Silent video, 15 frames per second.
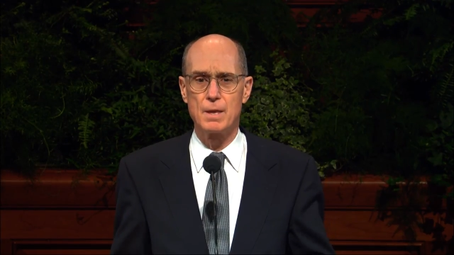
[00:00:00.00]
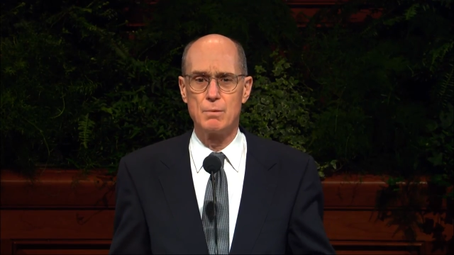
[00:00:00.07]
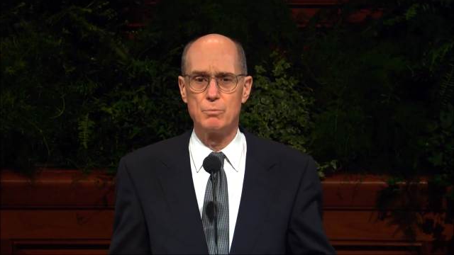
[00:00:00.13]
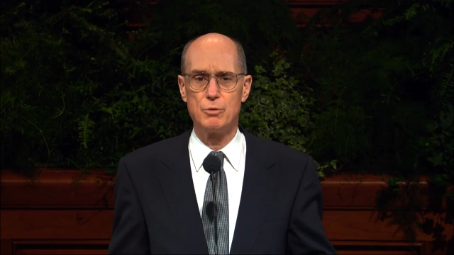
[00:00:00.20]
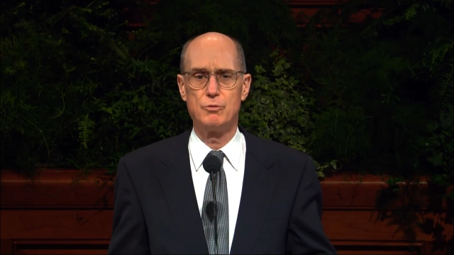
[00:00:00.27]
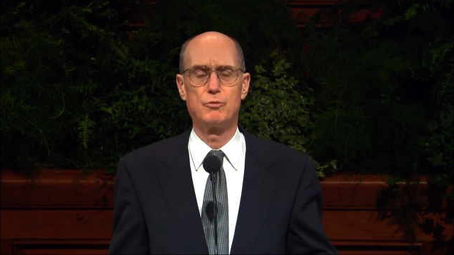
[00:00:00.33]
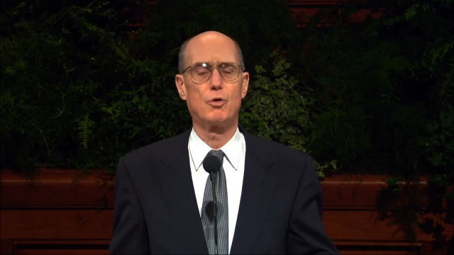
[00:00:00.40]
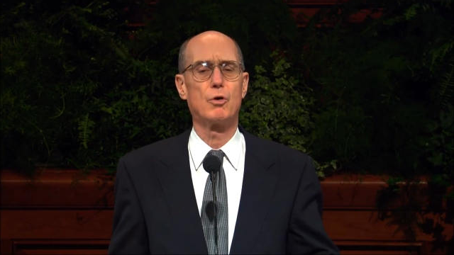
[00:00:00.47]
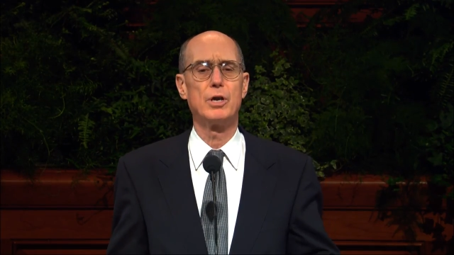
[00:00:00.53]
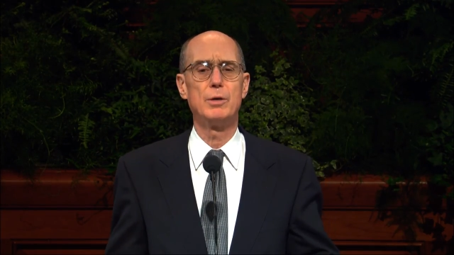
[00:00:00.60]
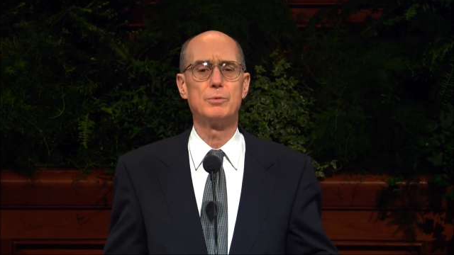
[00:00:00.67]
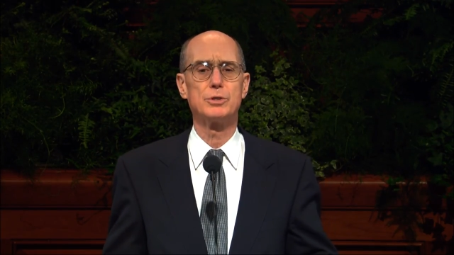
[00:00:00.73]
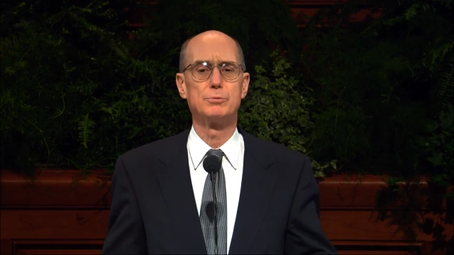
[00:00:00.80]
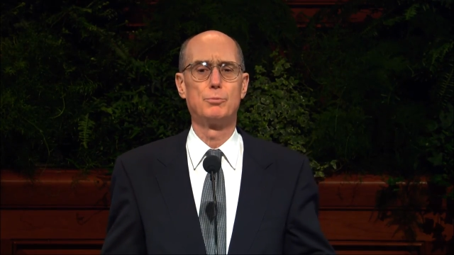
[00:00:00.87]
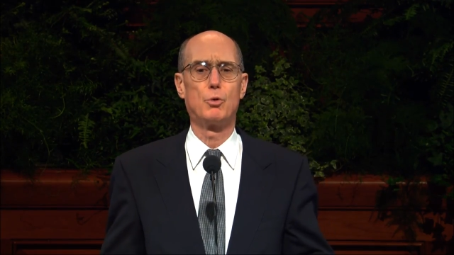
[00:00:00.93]
Before he
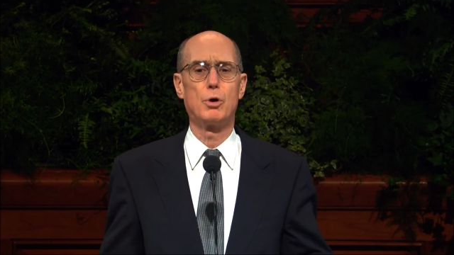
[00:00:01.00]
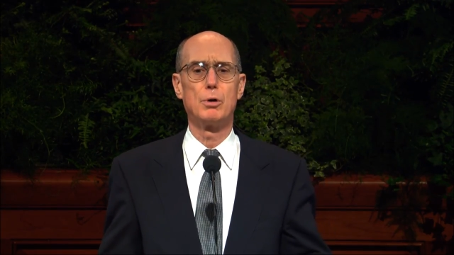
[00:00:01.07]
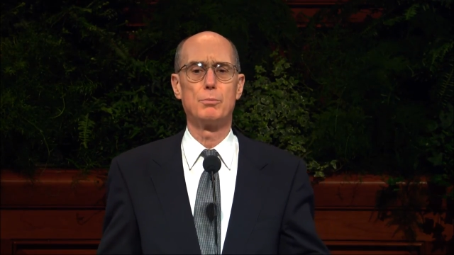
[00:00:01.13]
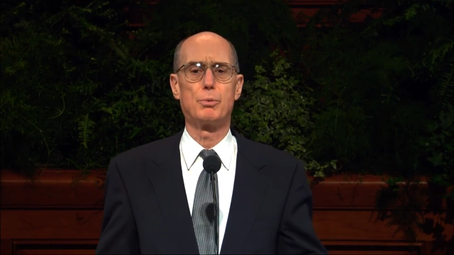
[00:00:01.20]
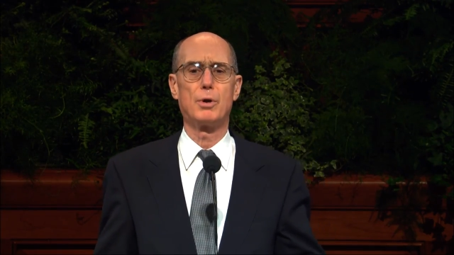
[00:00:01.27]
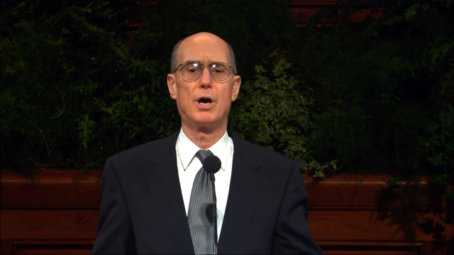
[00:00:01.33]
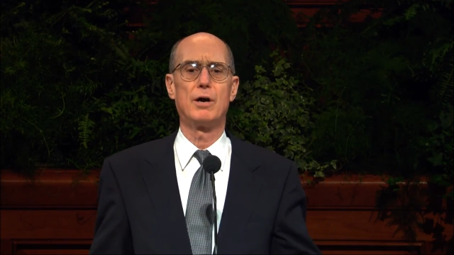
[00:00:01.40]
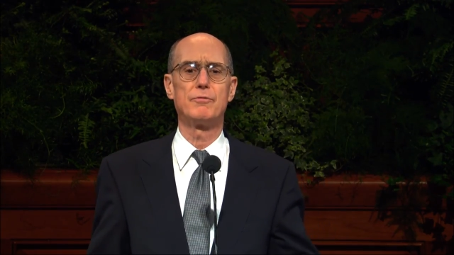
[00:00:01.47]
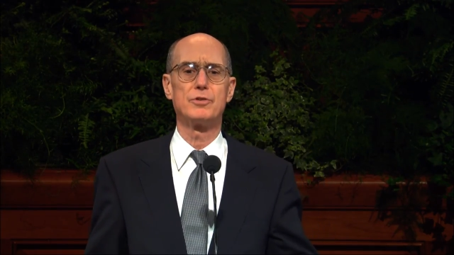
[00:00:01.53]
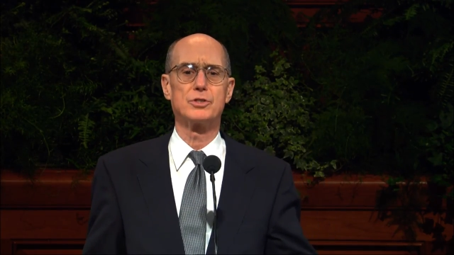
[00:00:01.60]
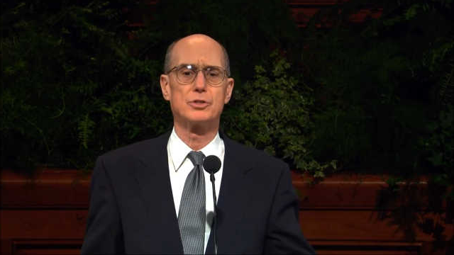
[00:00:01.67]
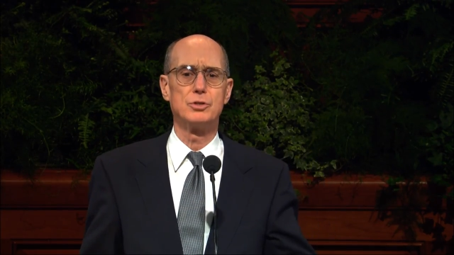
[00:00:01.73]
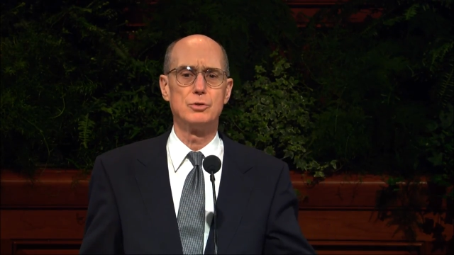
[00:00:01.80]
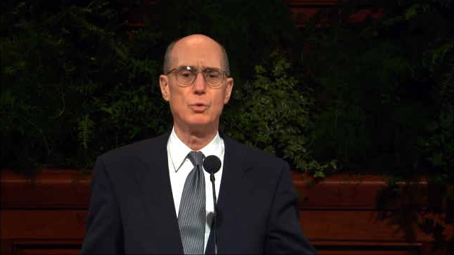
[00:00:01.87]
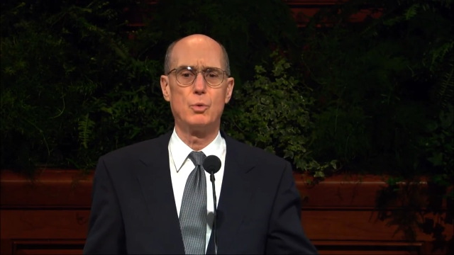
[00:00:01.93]
was born, prophets
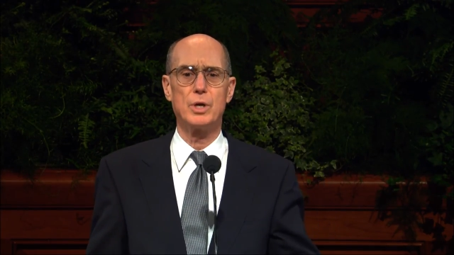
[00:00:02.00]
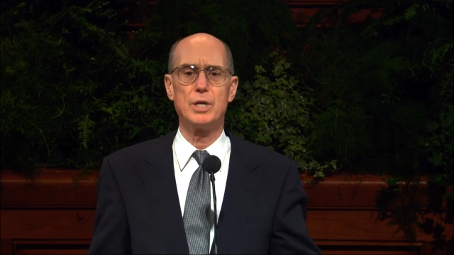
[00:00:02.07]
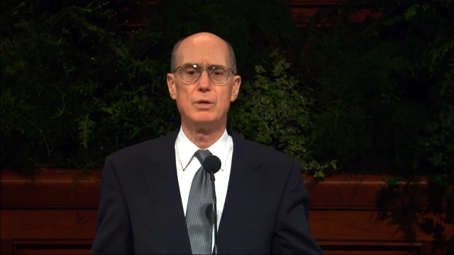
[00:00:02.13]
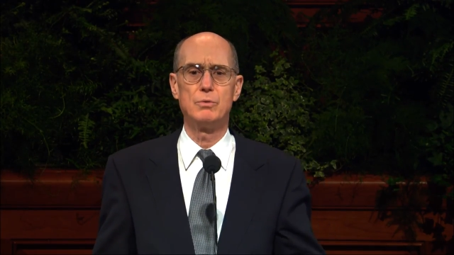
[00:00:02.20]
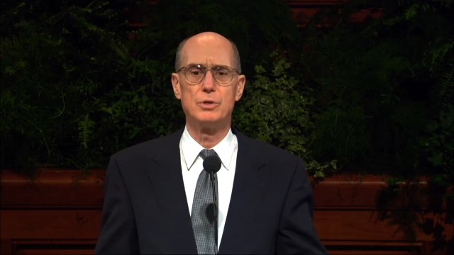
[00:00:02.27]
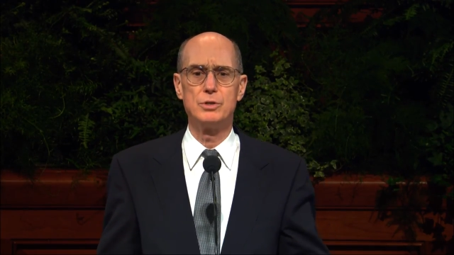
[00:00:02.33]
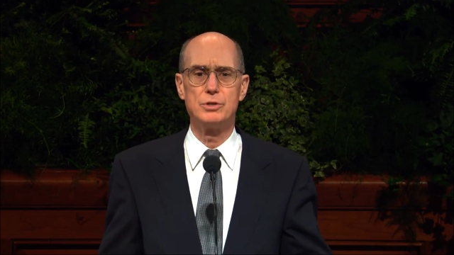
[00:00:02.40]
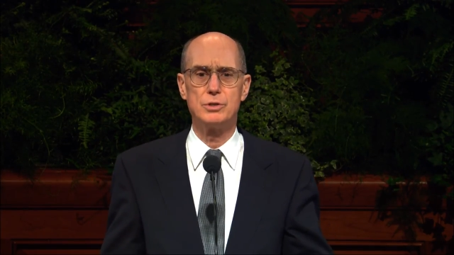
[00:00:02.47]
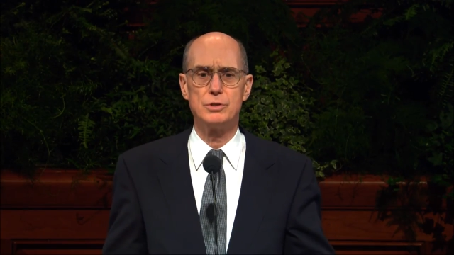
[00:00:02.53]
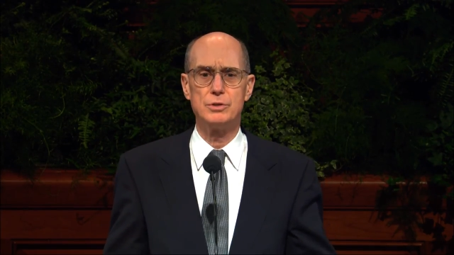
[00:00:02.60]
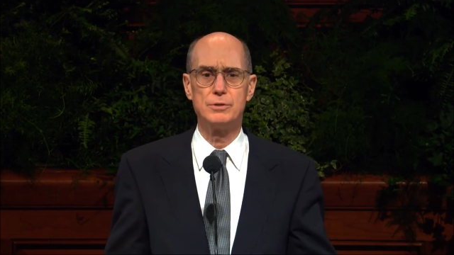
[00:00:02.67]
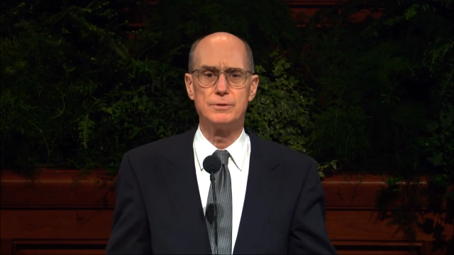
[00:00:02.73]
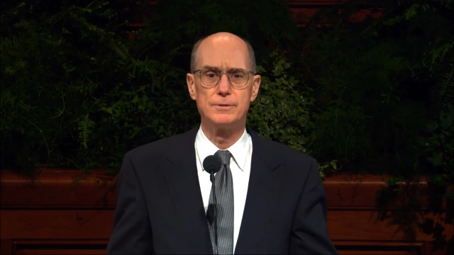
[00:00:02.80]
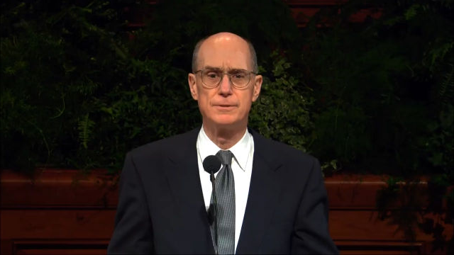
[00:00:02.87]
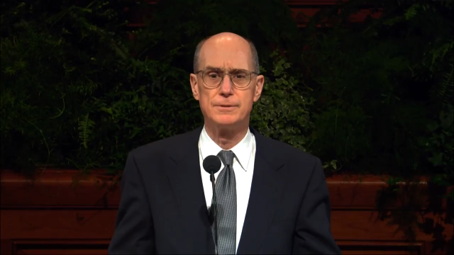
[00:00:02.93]
knew what he would do